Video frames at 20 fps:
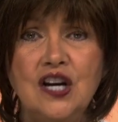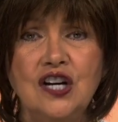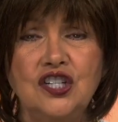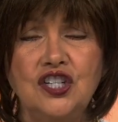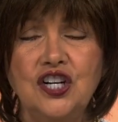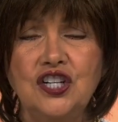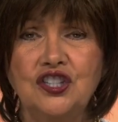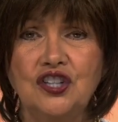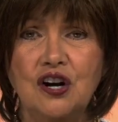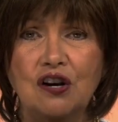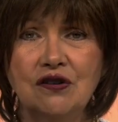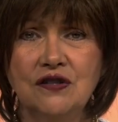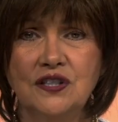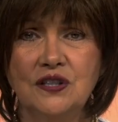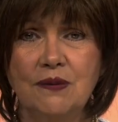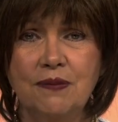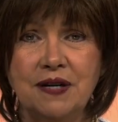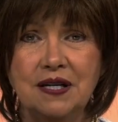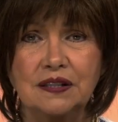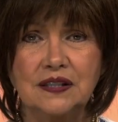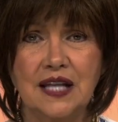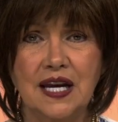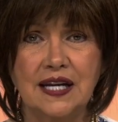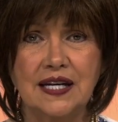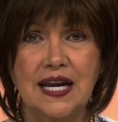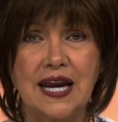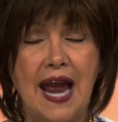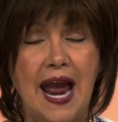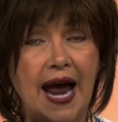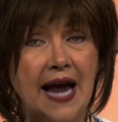She chose to be a
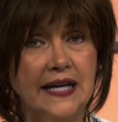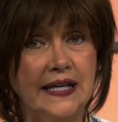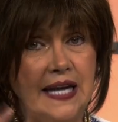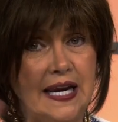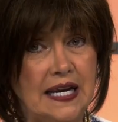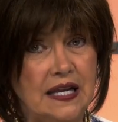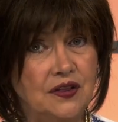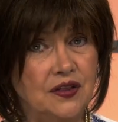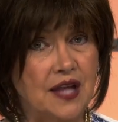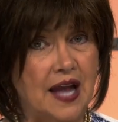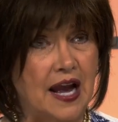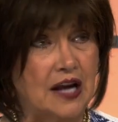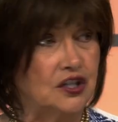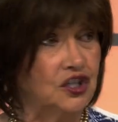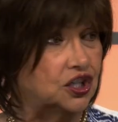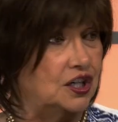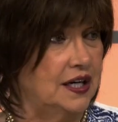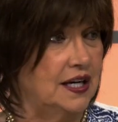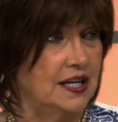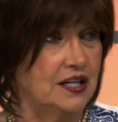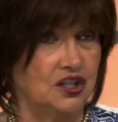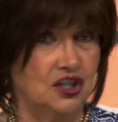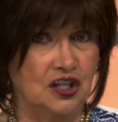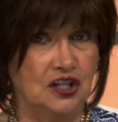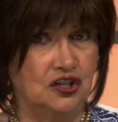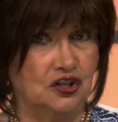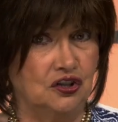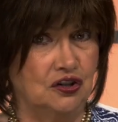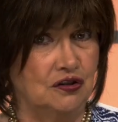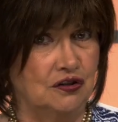lady. And in that, she didn't
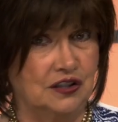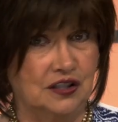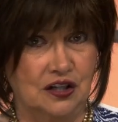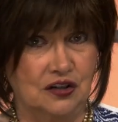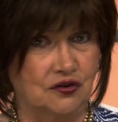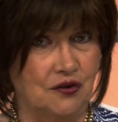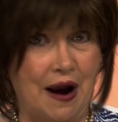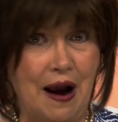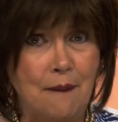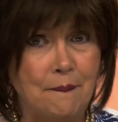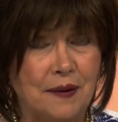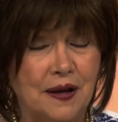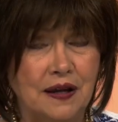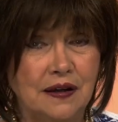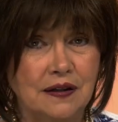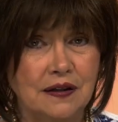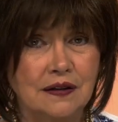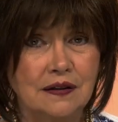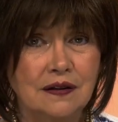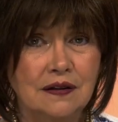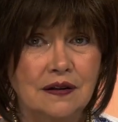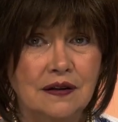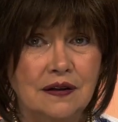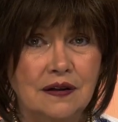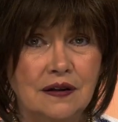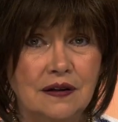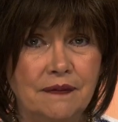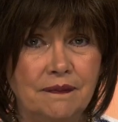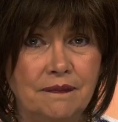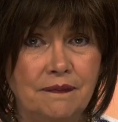just choose to drop it
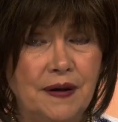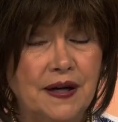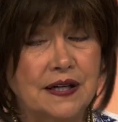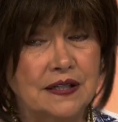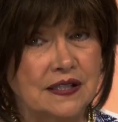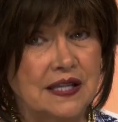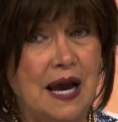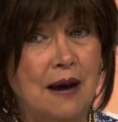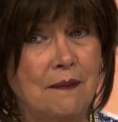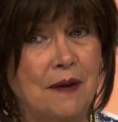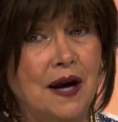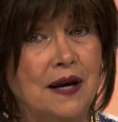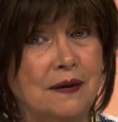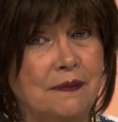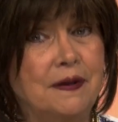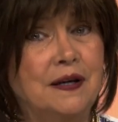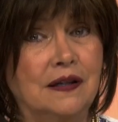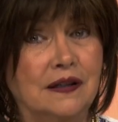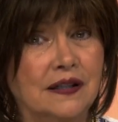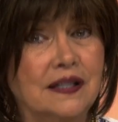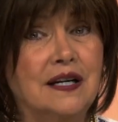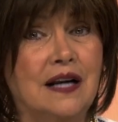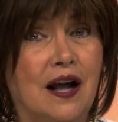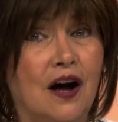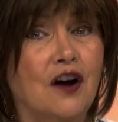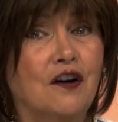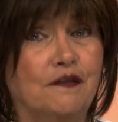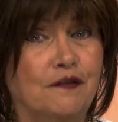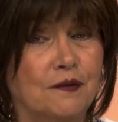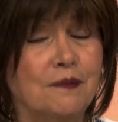because that might have been a little
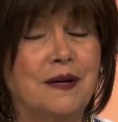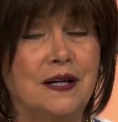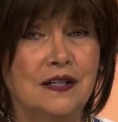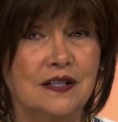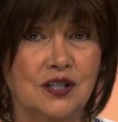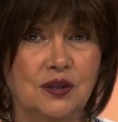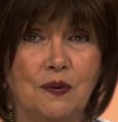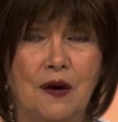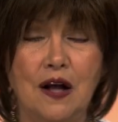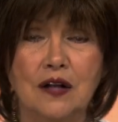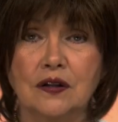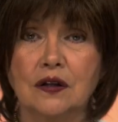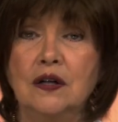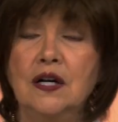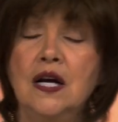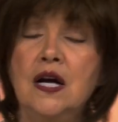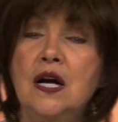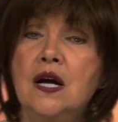hard for me to swallow.